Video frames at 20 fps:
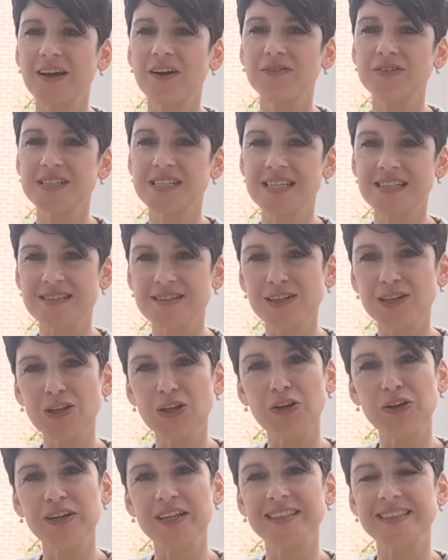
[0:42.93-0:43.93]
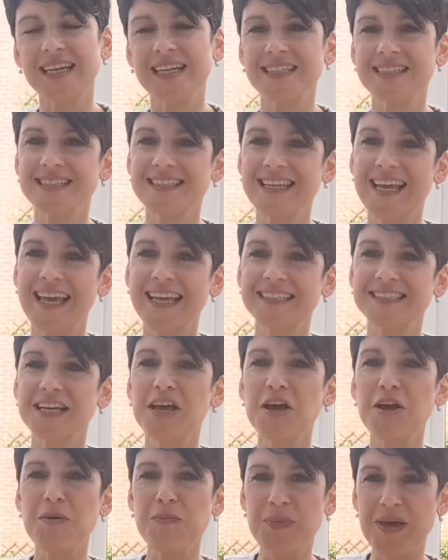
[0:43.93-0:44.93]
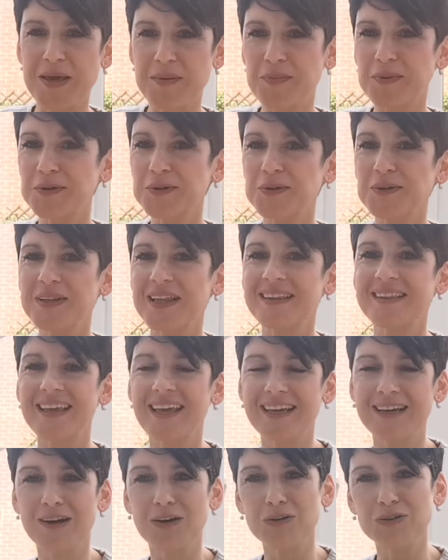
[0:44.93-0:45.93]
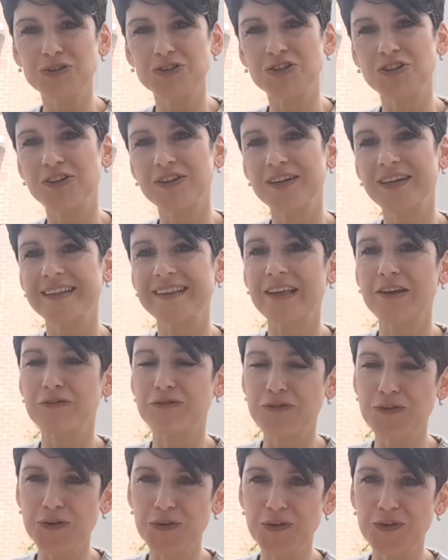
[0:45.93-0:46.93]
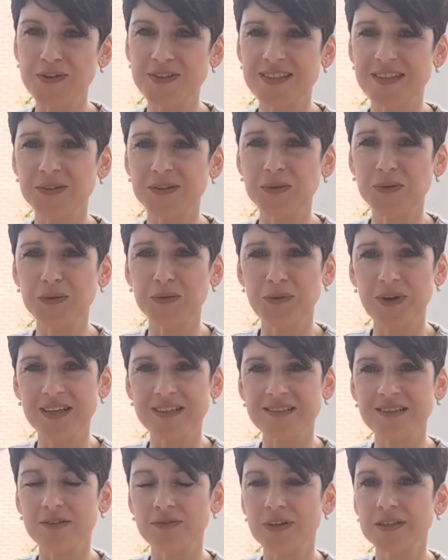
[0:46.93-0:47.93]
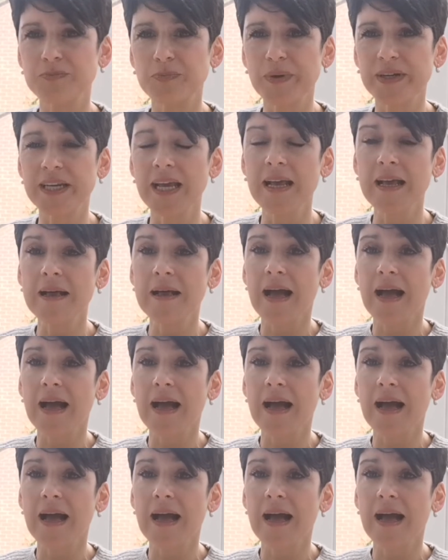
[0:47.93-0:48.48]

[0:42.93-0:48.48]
Obviously still learning to understand people and their culture and their foods and all the rest of it, but